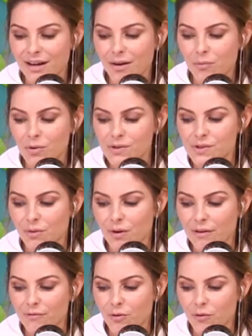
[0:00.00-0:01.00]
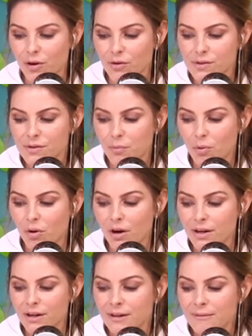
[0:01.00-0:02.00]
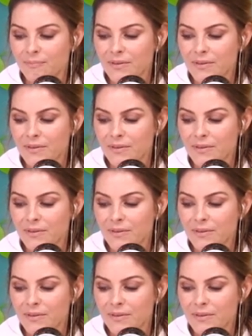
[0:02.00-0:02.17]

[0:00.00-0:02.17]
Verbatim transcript: Um, we're so grateful for your support.